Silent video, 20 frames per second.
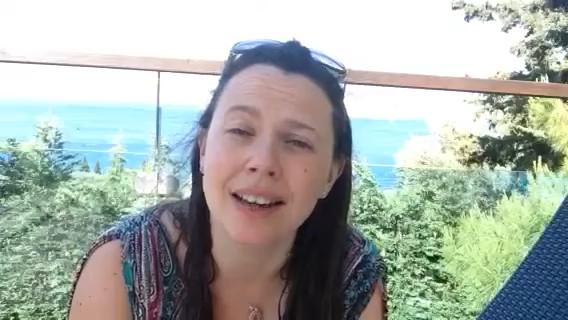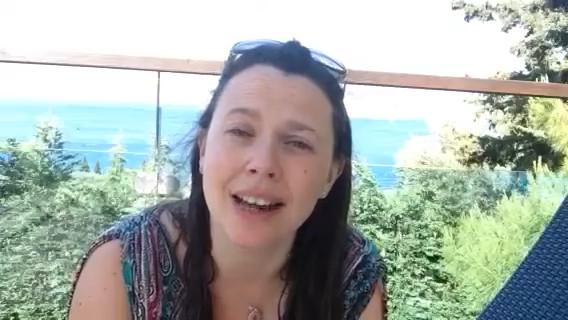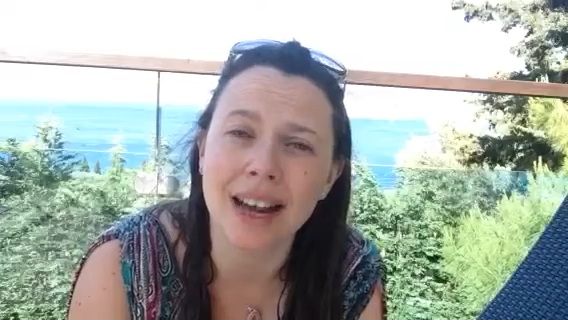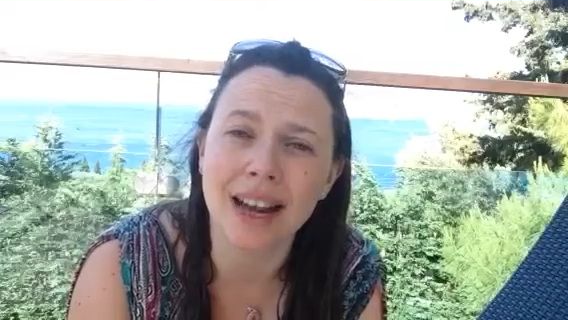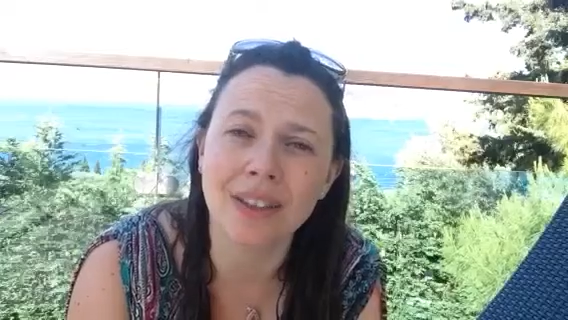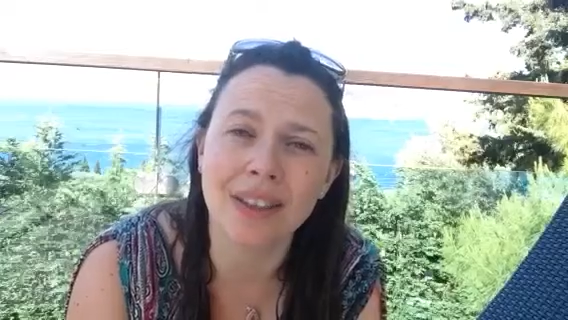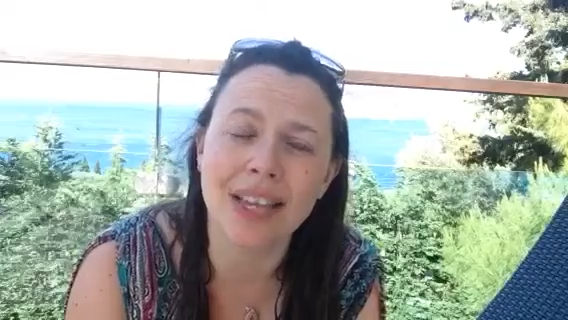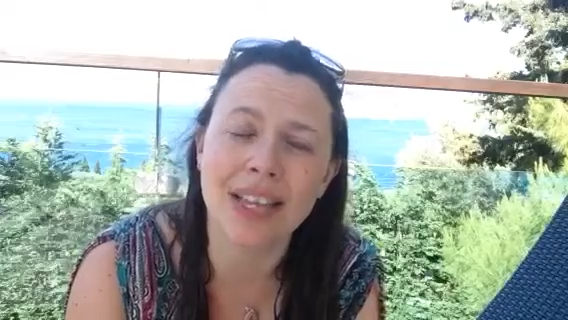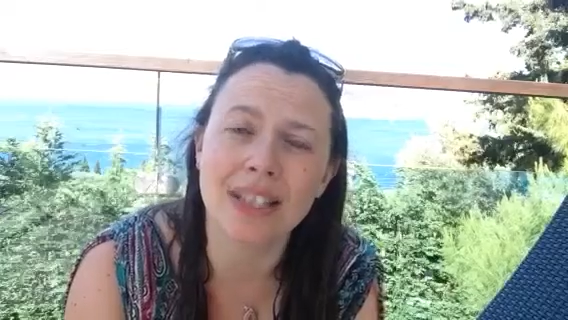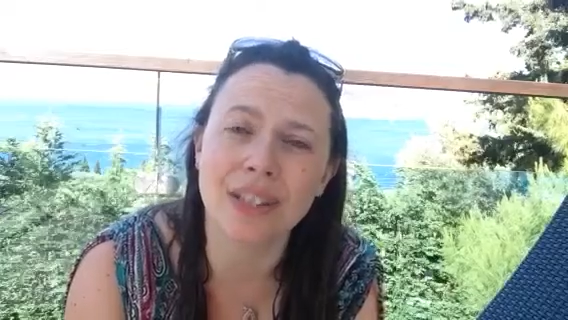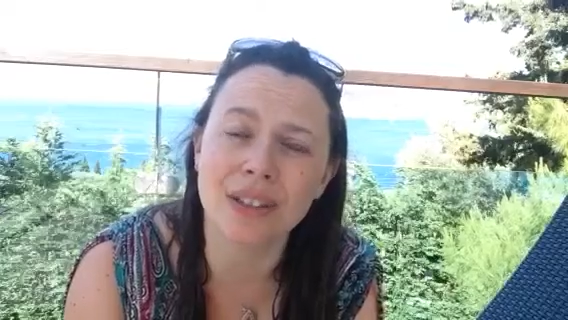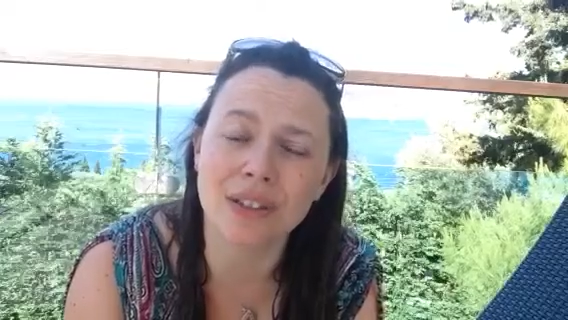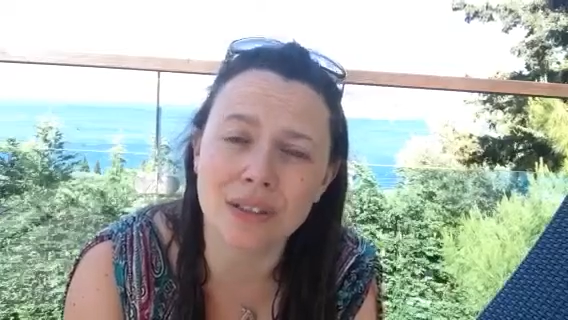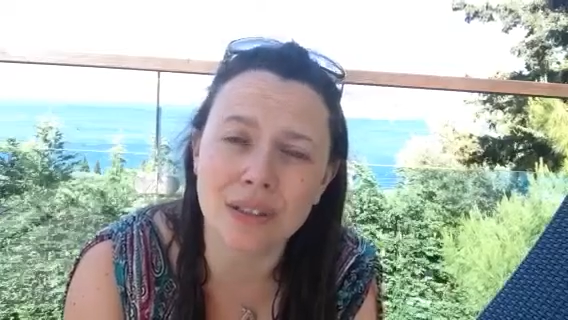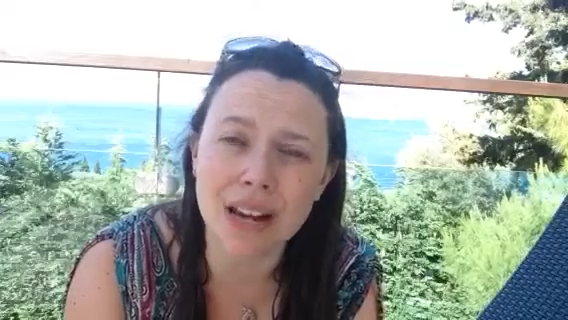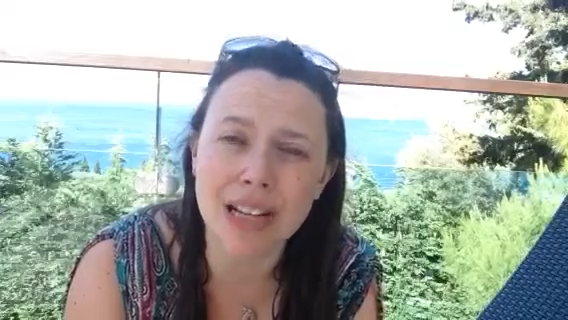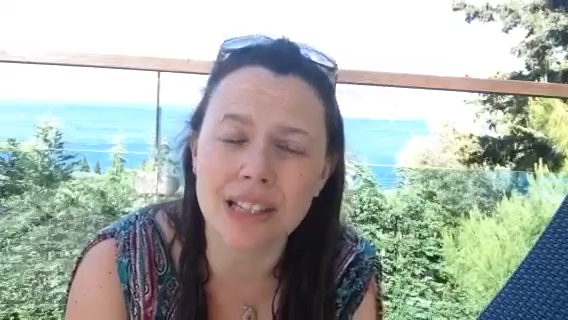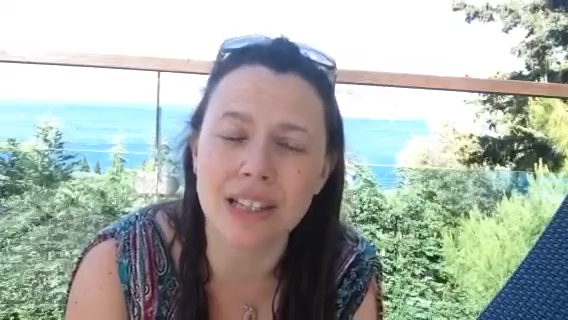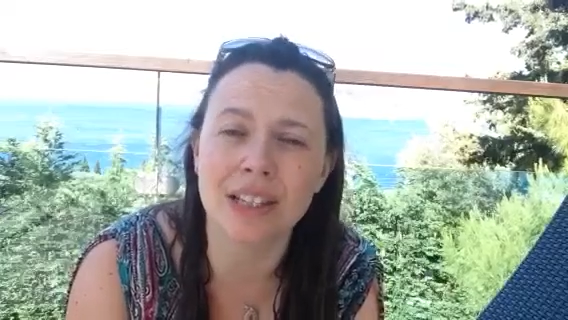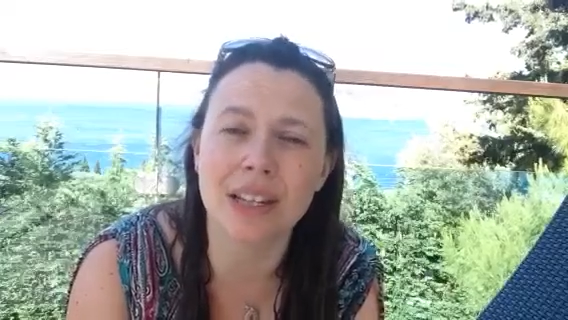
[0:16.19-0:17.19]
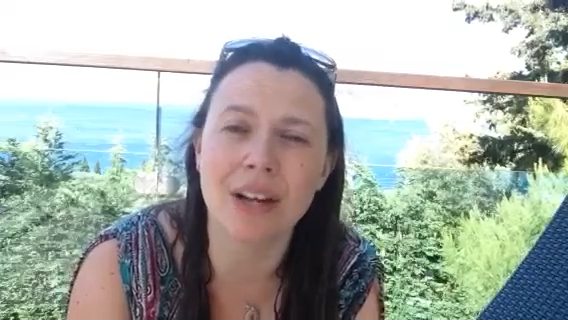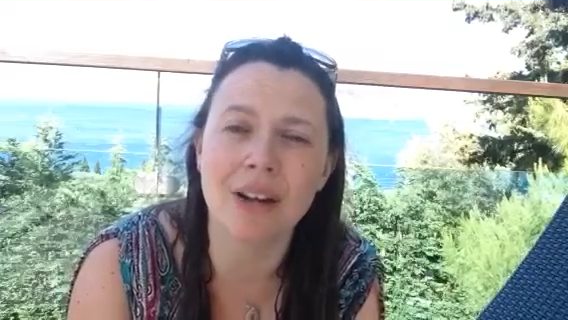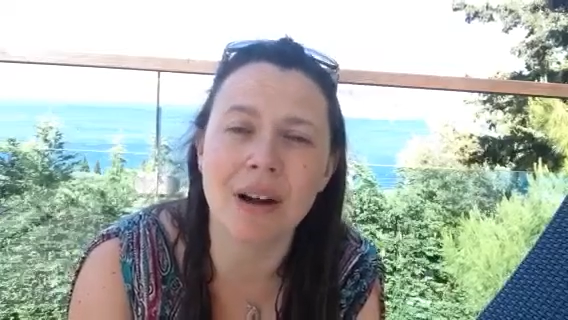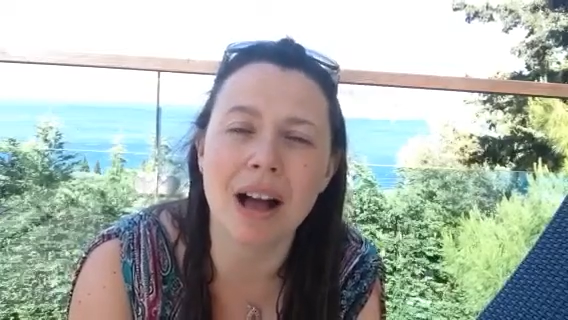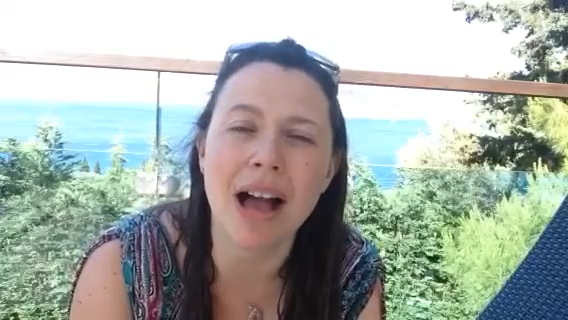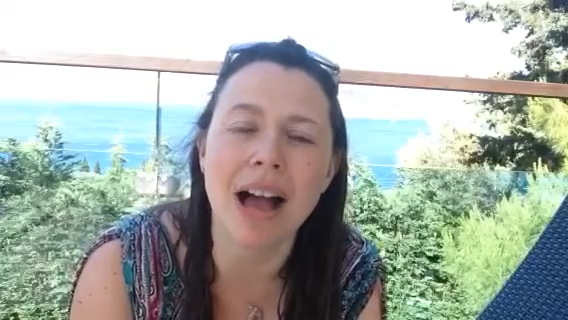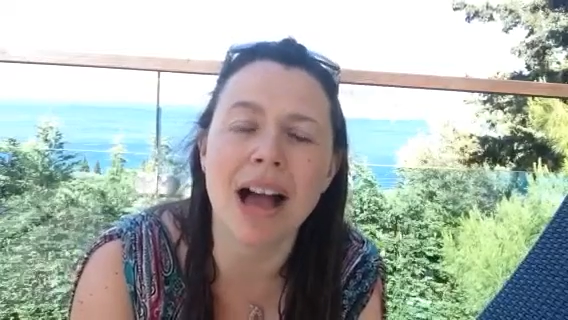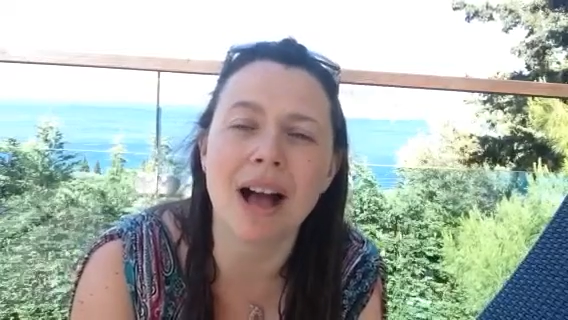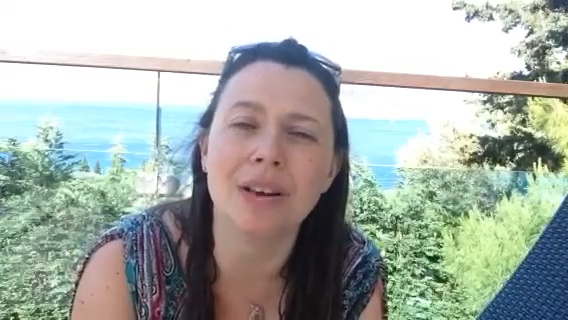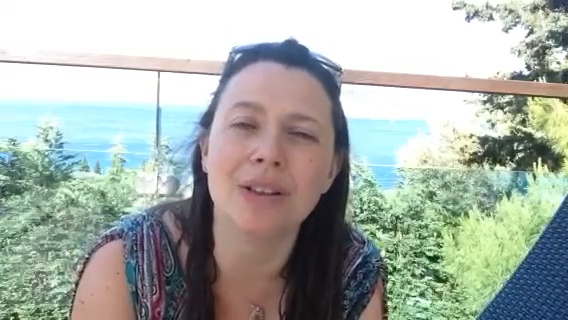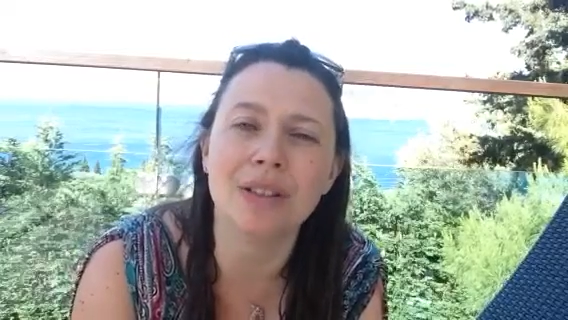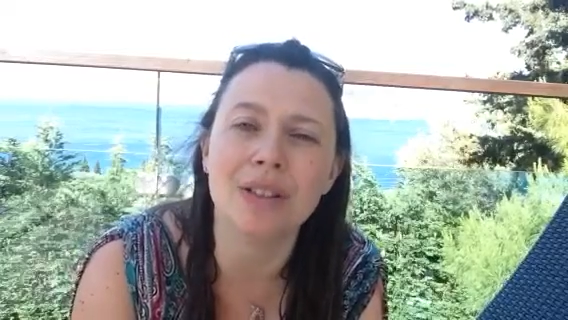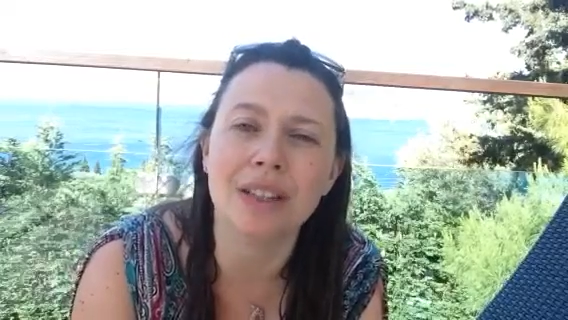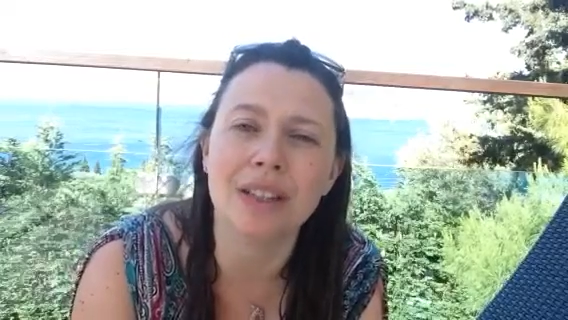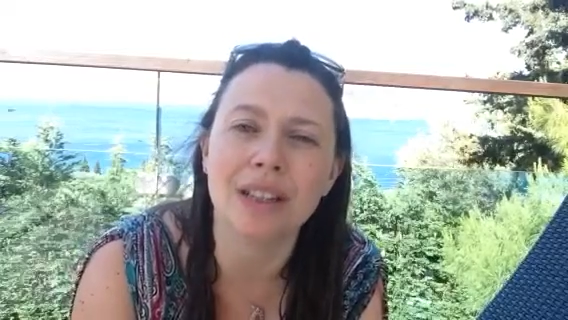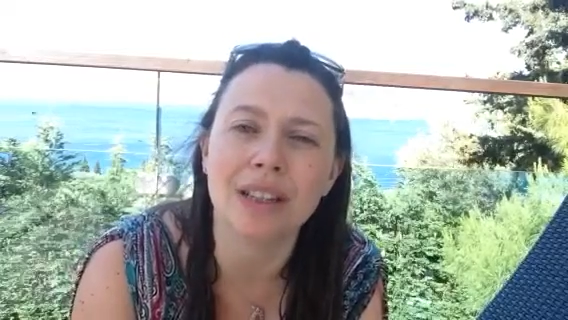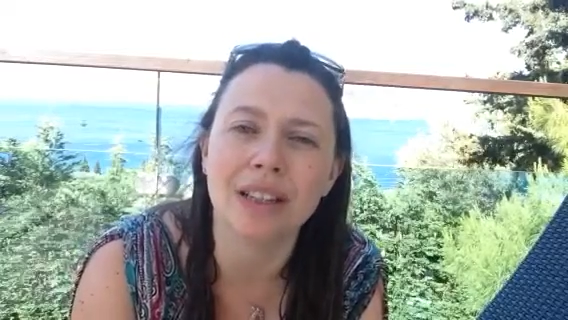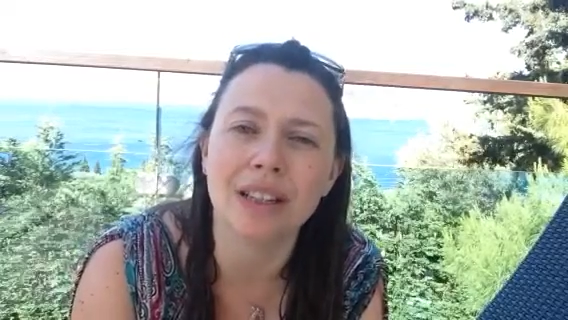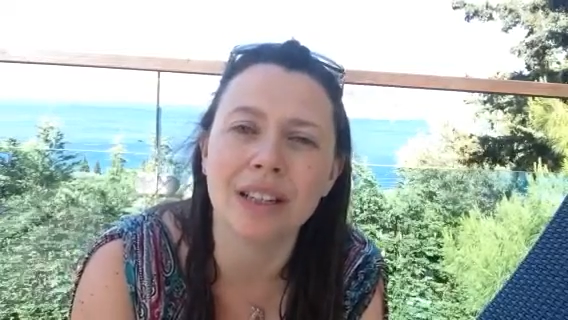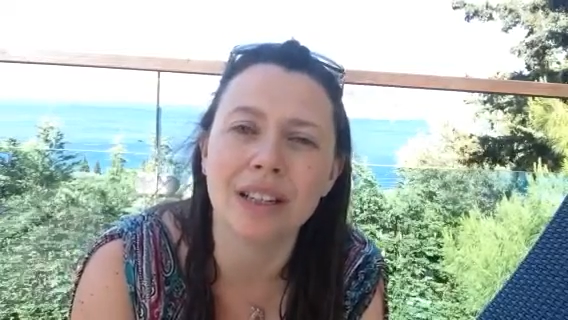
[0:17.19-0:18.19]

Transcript: and they stress you out,